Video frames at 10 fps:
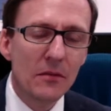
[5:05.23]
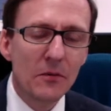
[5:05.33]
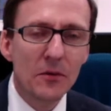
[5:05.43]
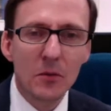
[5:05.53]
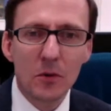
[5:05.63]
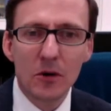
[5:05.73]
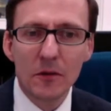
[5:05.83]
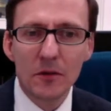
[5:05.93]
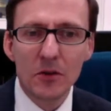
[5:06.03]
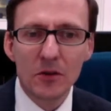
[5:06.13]
a few more
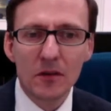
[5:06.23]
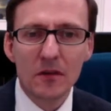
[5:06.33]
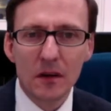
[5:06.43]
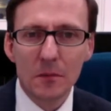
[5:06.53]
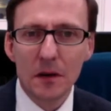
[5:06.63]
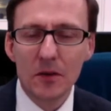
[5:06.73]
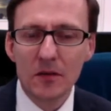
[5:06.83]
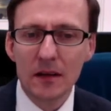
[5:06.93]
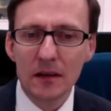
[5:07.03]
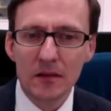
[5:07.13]
of you could start
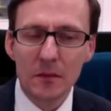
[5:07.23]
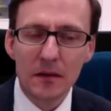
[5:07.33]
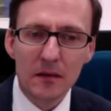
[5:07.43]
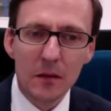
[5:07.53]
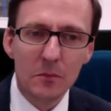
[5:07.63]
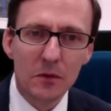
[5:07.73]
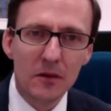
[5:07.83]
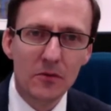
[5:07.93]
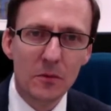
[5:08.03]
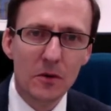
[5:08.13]
posting some examples
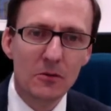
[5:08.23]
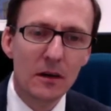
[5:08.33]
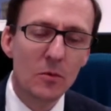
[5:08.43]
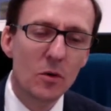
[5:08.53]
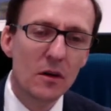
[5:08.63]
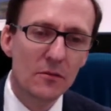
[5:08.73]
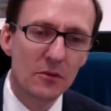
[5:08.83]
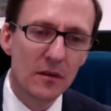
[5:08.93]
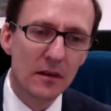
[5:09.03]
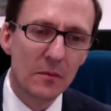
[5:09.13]
from your own work, for
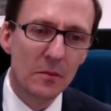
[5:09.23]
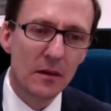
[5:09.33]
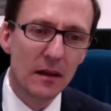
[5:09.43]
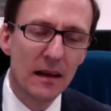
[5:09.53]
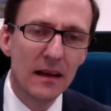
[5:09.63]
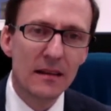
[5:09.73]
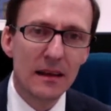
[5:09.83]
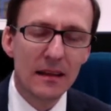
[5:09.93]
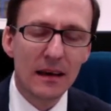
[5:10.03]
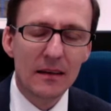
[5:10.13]
example,
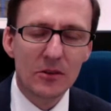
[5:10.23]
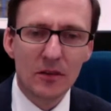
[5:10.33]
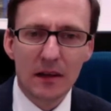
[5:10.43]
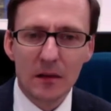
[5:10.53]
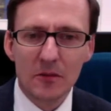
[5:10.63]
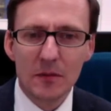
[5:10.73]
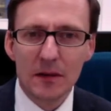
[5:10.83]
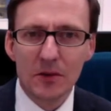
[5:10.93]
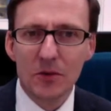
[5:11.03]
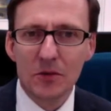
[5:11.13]
then that just helps make the
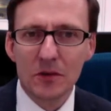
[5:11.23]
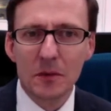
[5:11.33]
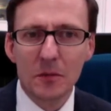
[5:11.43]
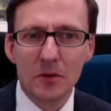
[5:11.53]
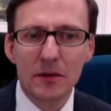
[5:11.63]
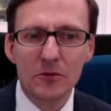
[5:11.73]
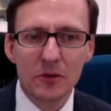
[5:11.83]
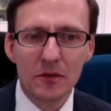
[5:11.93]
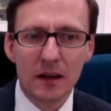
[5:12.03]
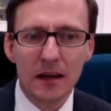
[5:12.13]
course a bit more
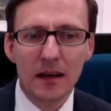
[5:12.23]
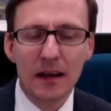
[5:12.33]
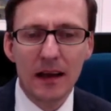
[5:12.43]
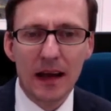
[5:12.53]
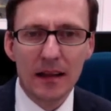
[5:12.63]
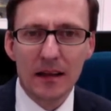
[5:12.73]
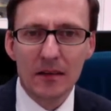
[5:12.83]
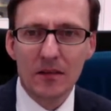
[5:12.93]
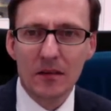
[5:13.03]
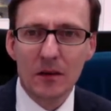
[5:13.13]
interesting. And
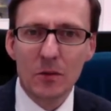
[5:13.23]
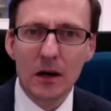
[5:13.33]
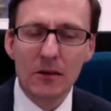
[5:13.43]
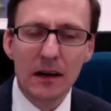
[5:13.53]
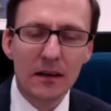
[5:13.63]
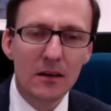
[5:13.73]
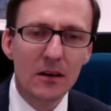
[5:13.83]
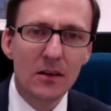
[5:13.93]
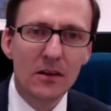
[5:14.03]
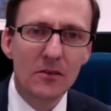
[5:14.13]
that's certainly where I can
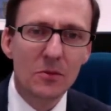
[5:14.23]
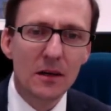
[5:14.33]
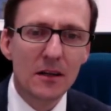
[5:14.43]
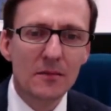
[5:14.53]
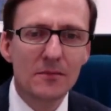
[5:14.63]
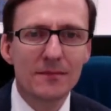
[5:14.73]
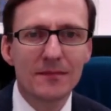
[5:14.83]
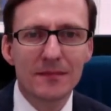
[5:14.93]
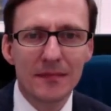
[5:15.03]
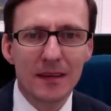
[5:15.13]
learn as well.
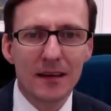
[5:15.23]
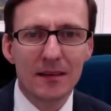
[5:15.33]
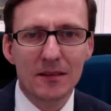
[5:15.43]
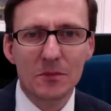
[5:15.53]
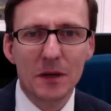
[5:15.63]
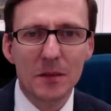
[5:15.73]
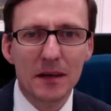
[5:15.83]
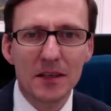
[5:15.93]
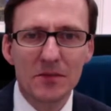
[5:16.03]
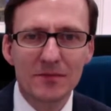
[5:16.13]
Thanks. Bye-bye.